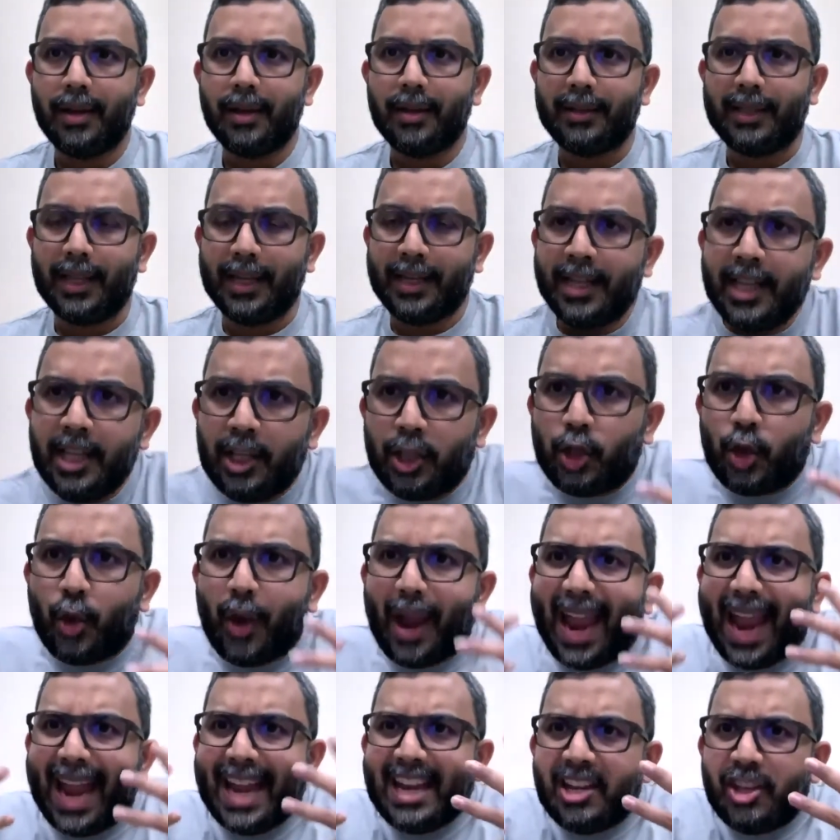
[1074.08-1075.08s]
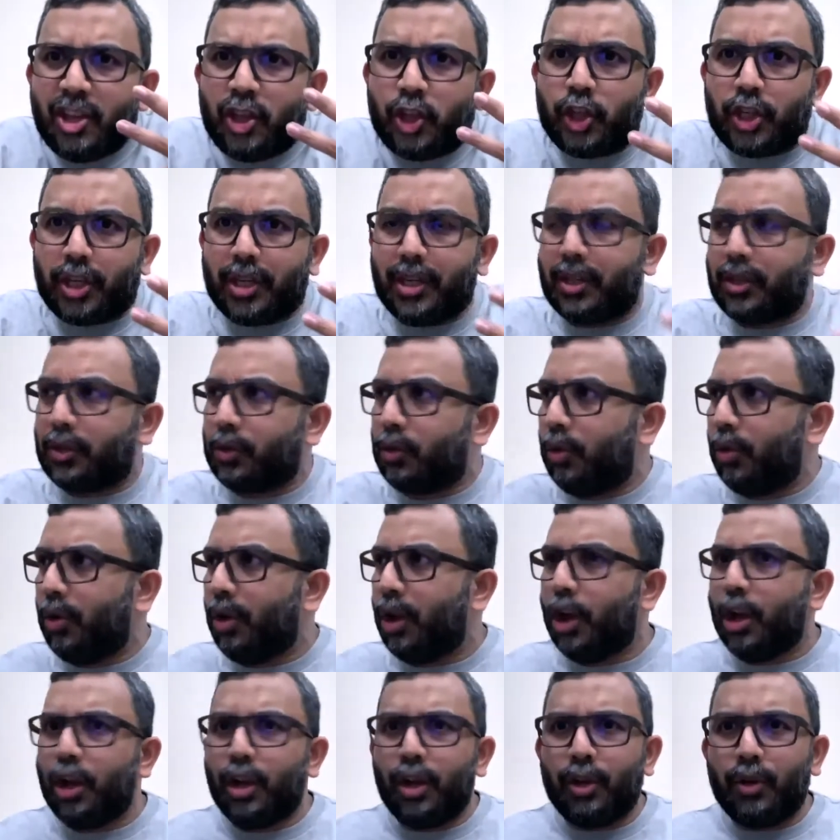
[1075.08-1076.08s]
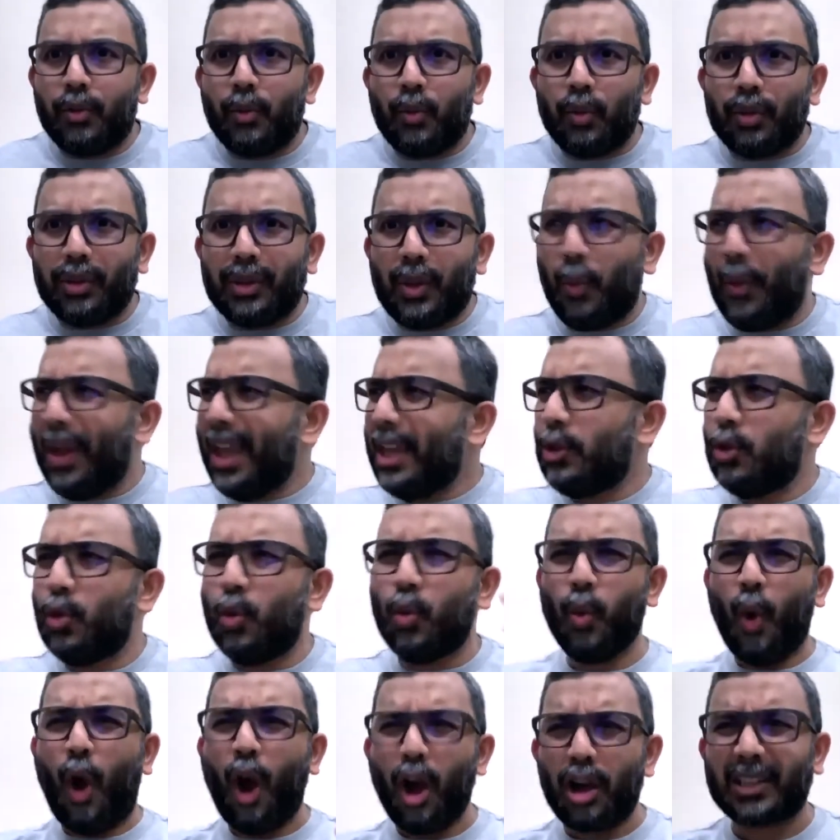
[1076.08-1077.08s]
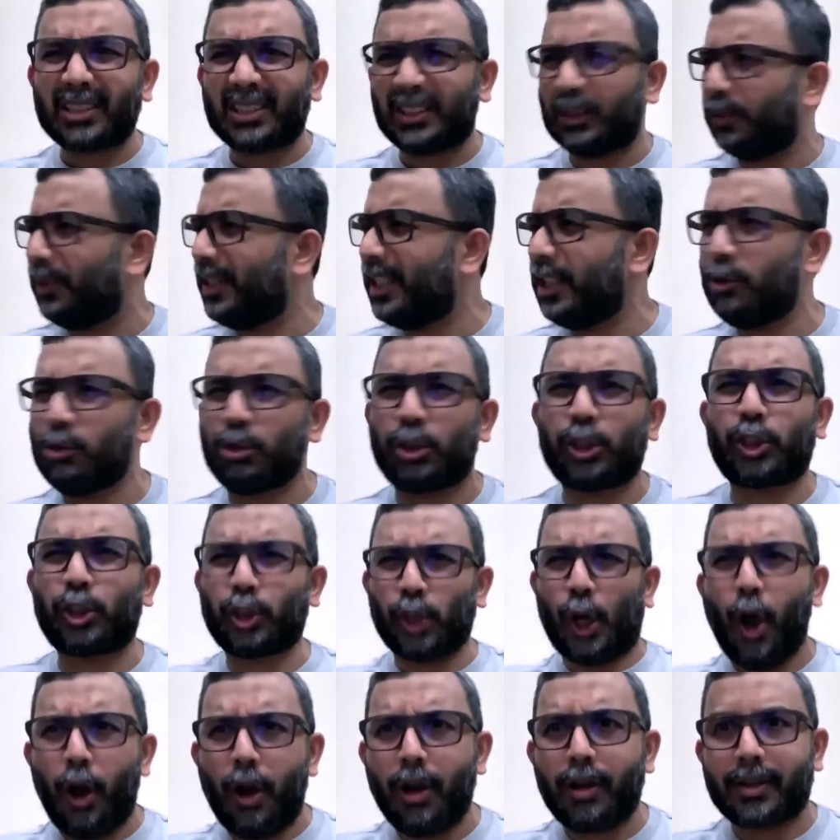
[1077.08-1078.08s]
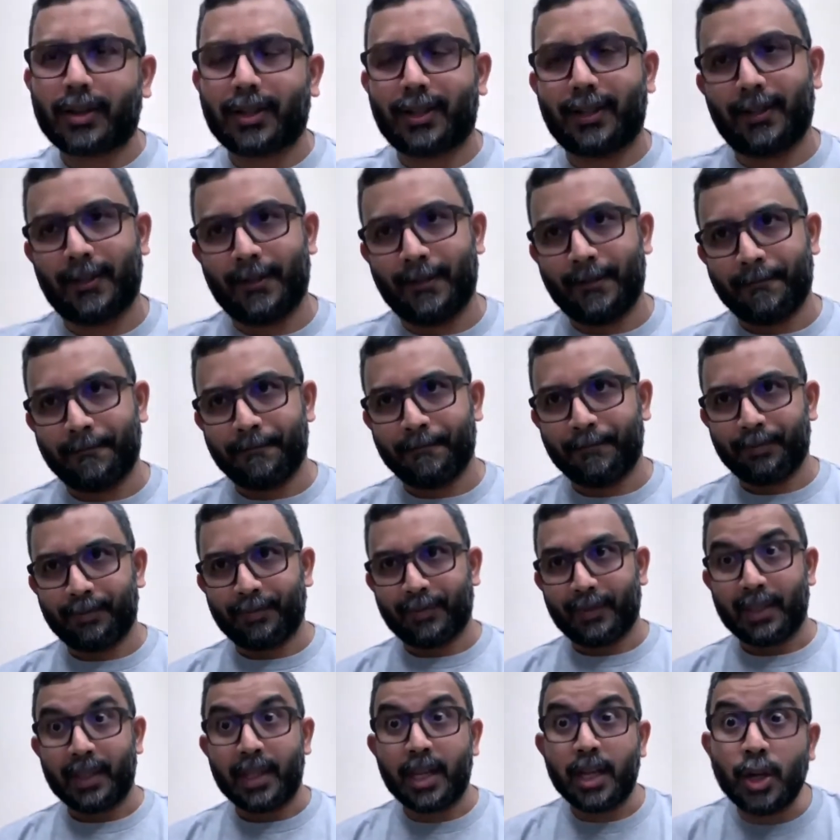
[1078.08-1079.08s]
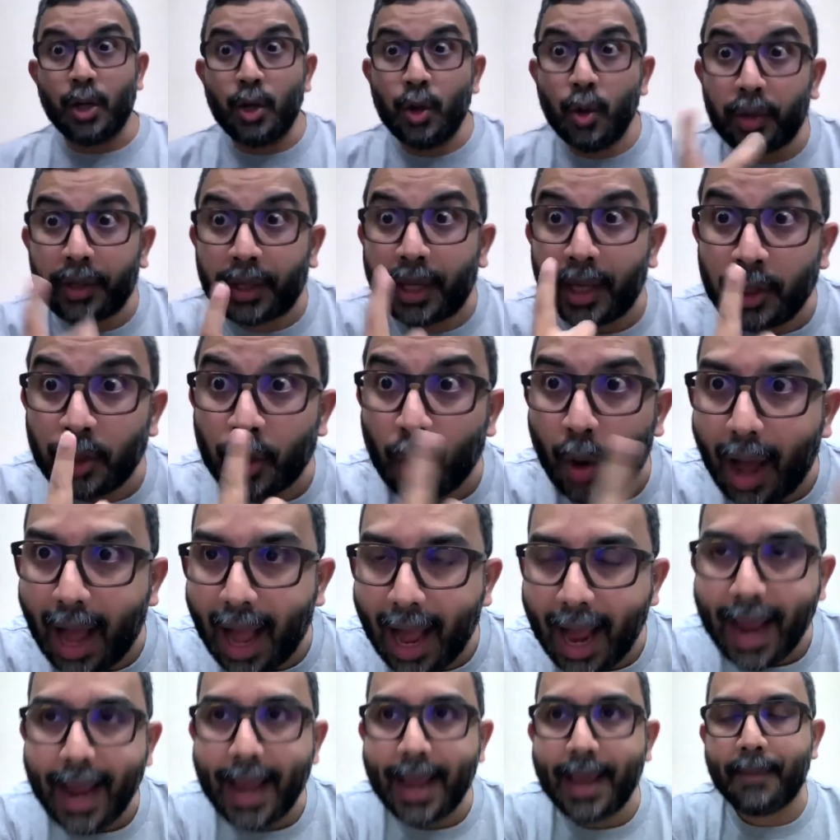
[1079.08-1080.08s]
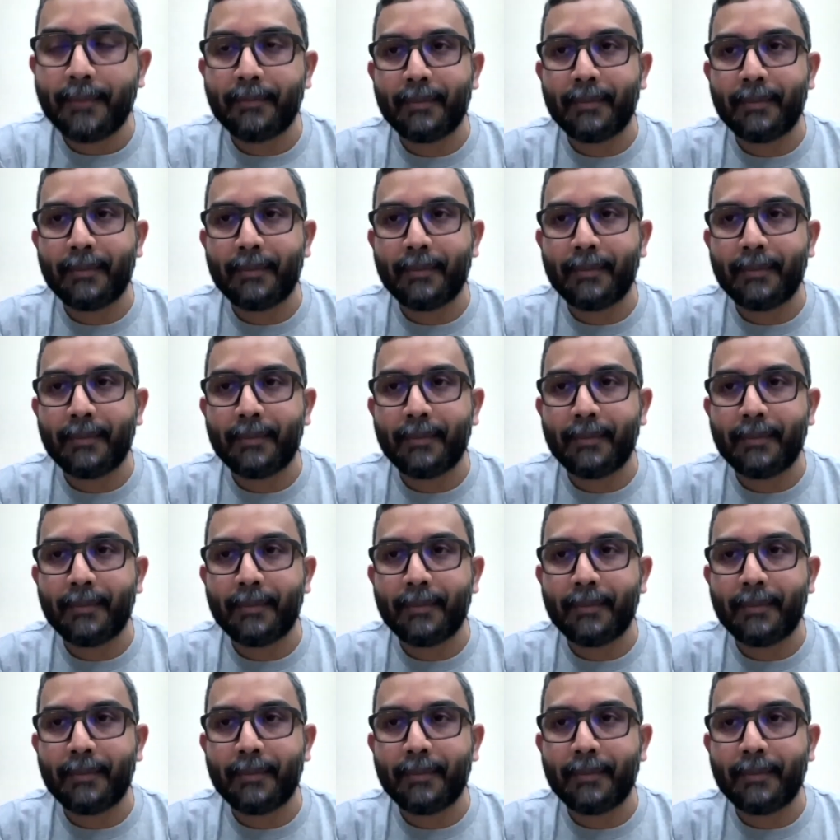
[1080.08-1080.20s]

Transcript: They need your energy. So the way you walk, the way you talk, the look in your eye